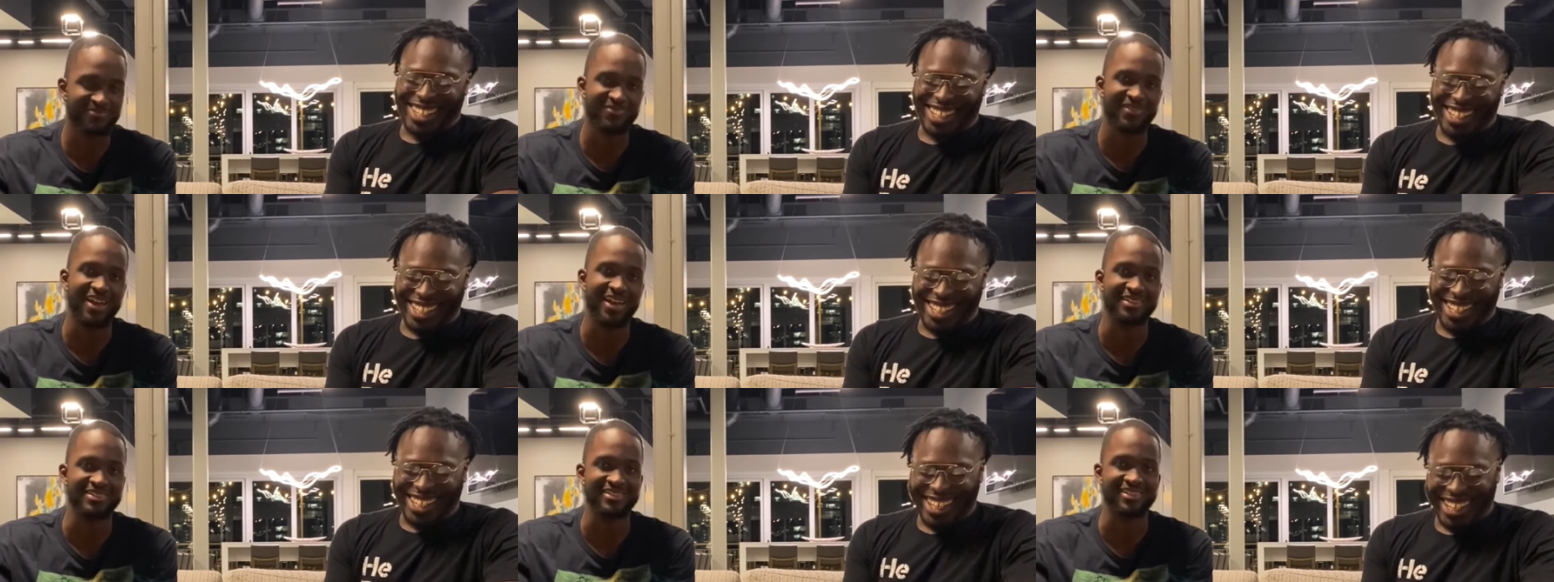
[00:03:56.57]

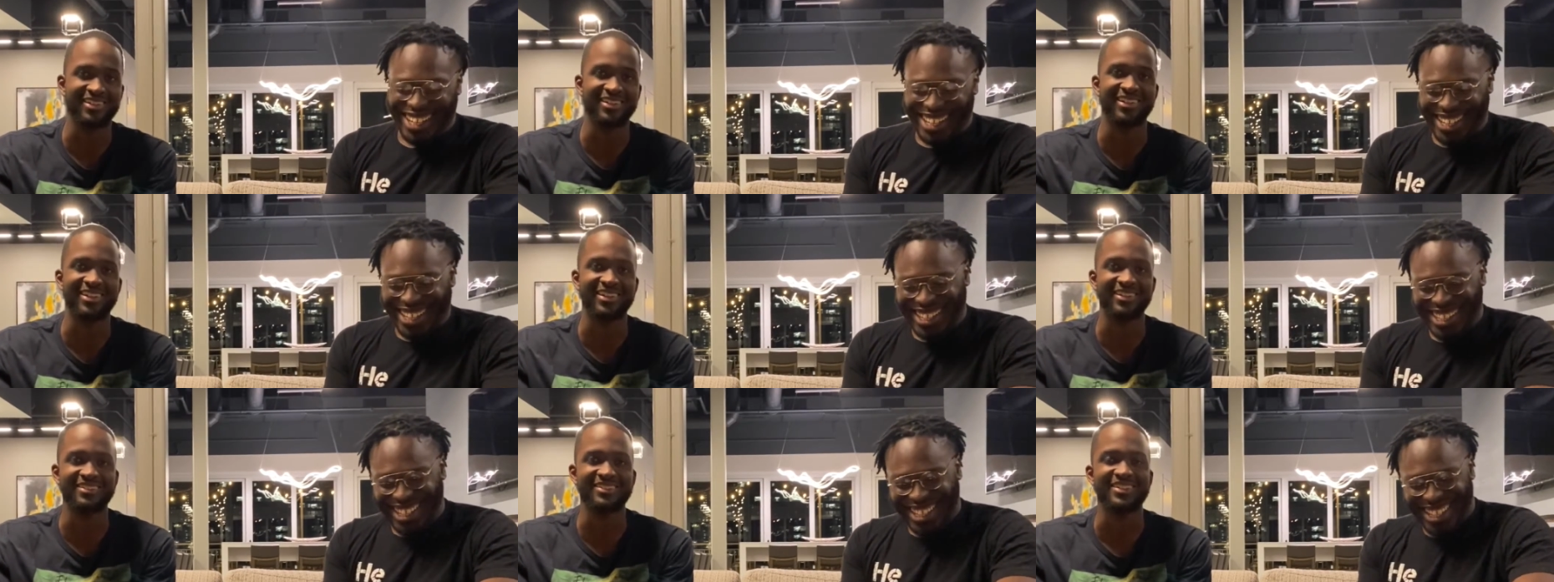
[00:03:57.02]
Speaker 1: That's it
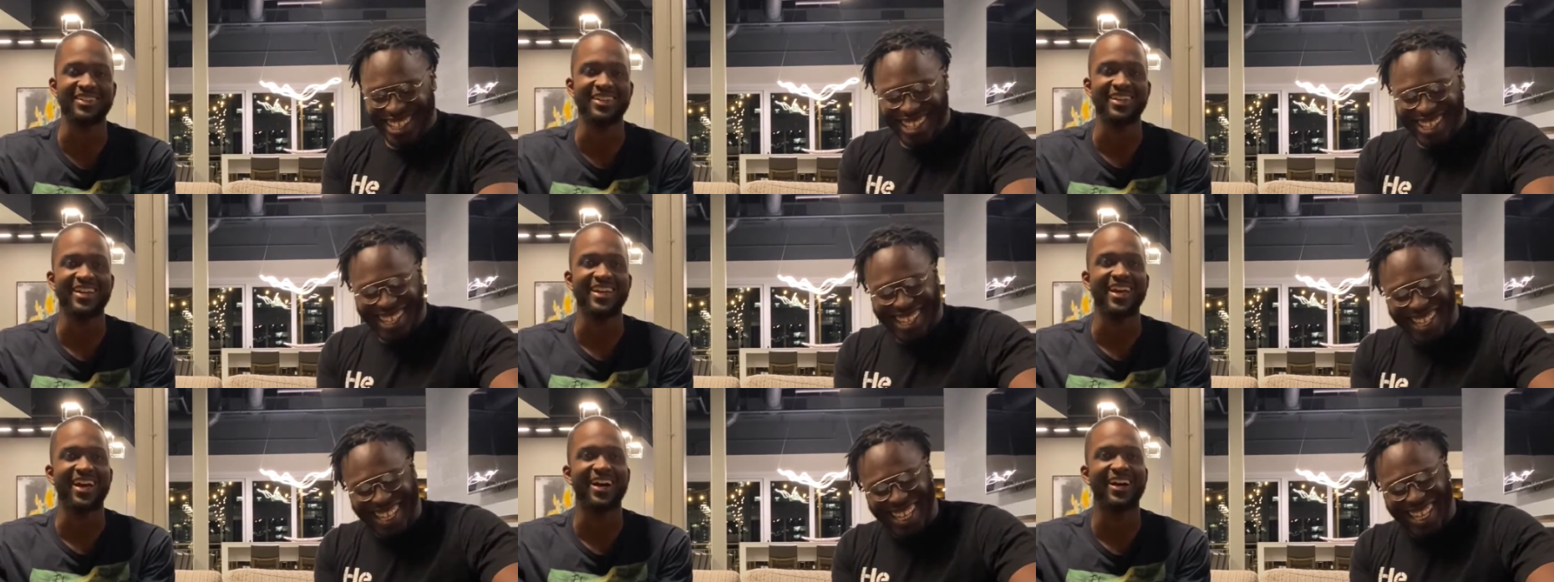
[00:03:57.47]
again.
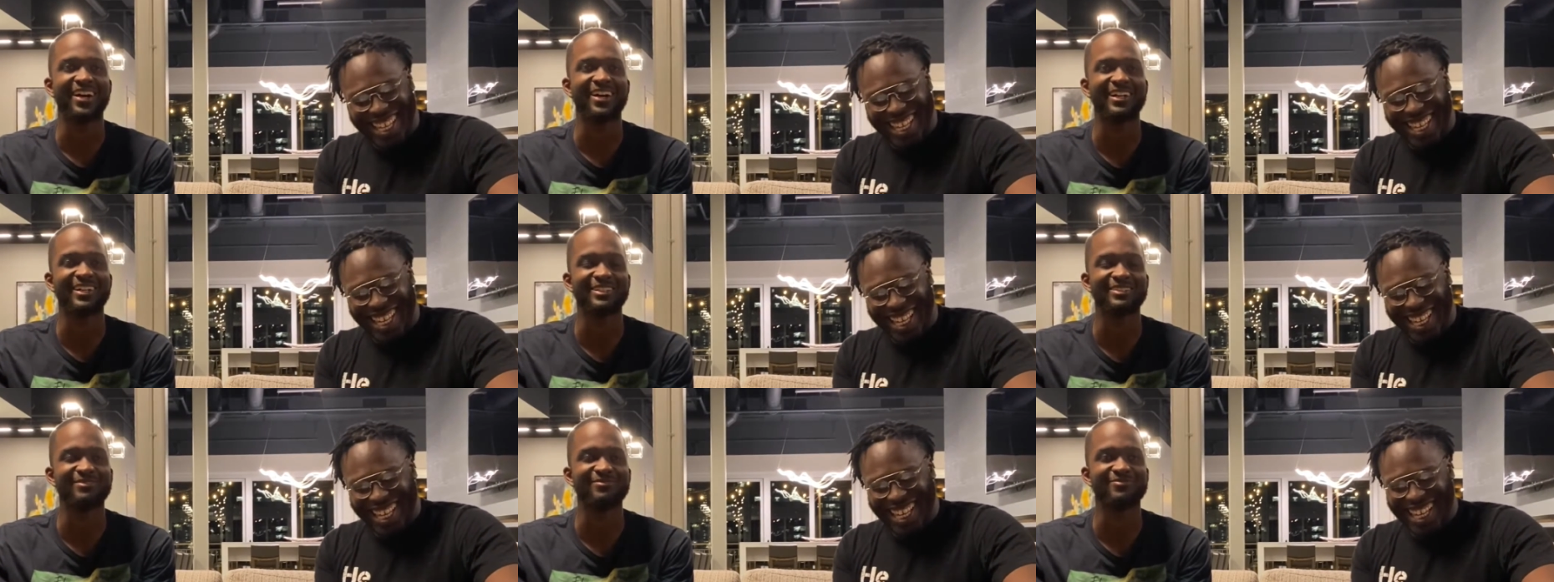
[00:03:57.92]

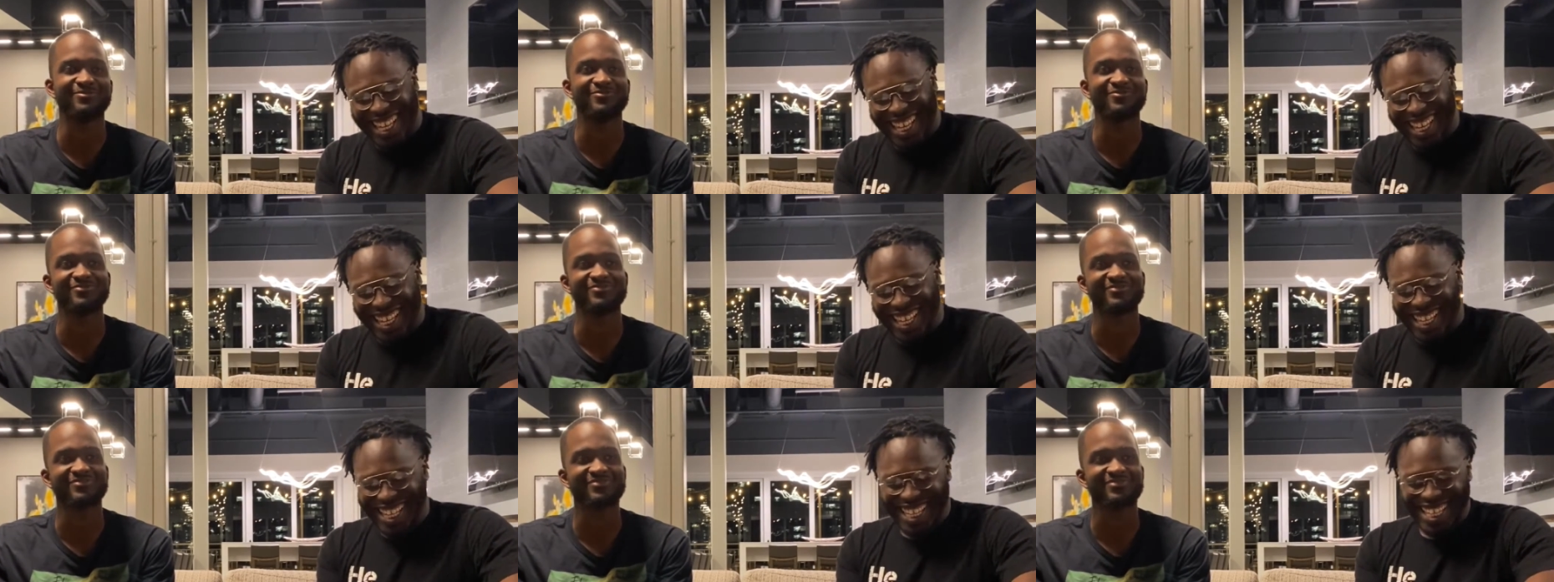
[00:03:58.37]

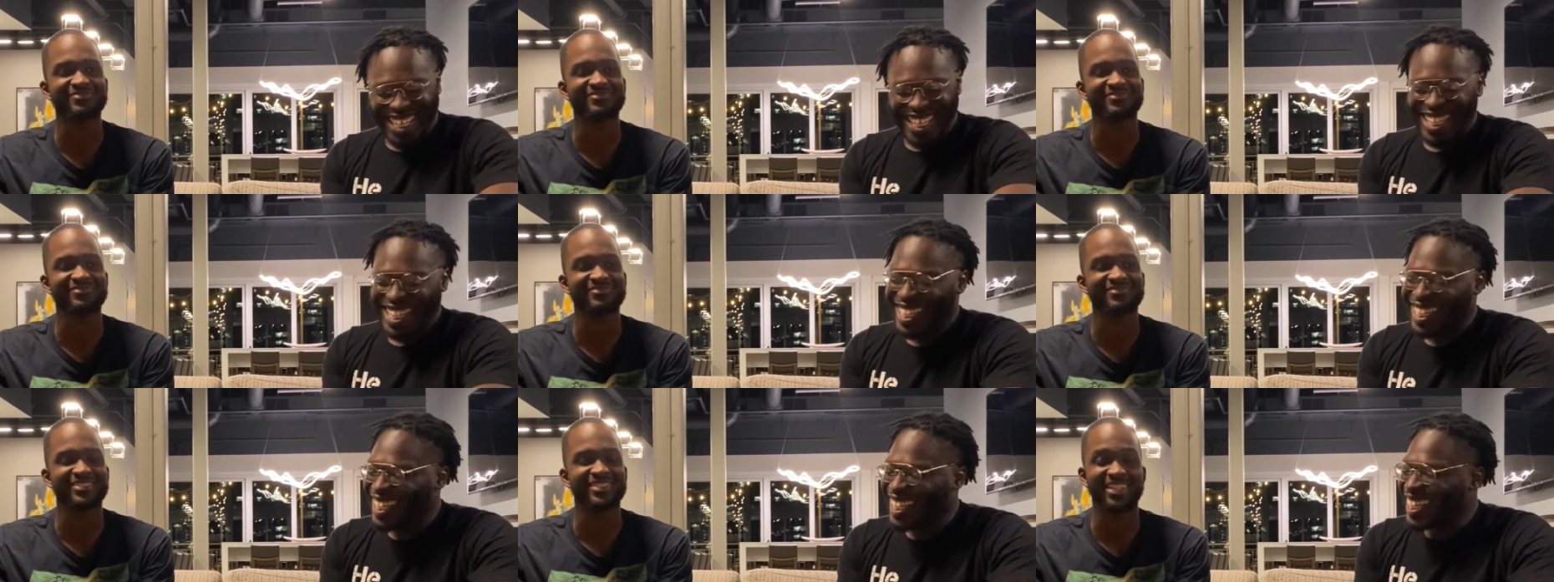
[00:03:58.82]
Um,
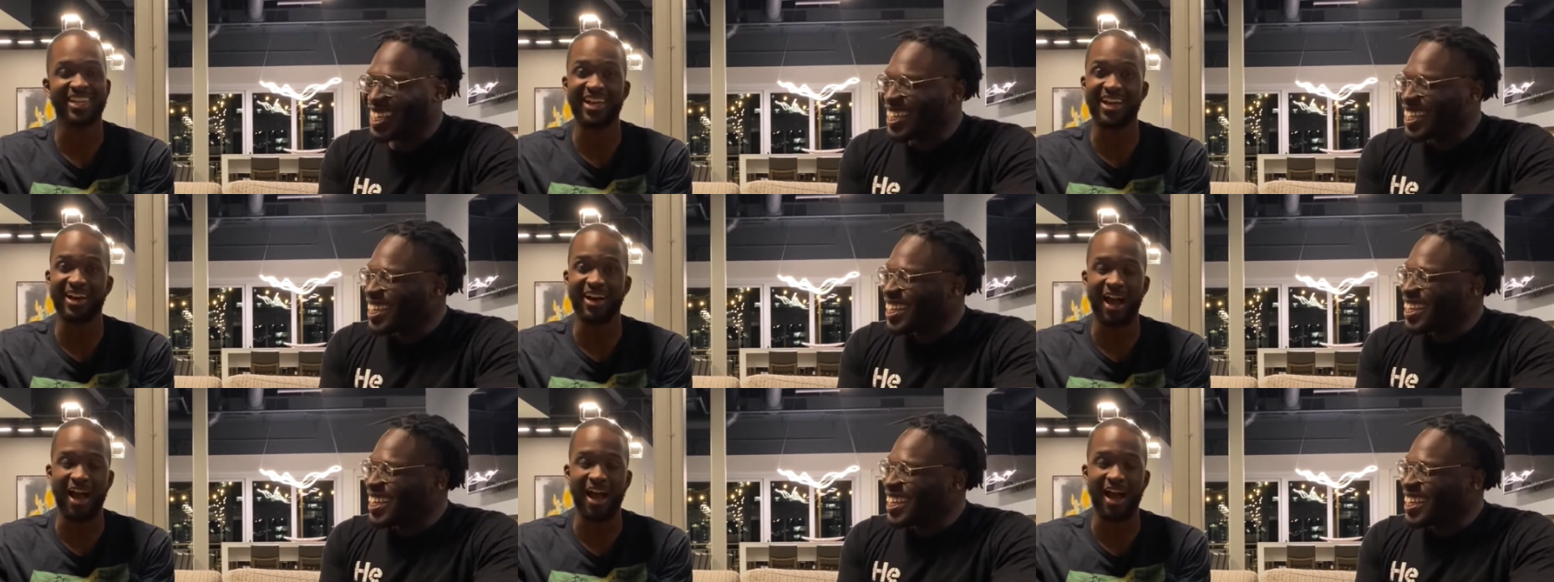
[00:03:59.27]
yeah,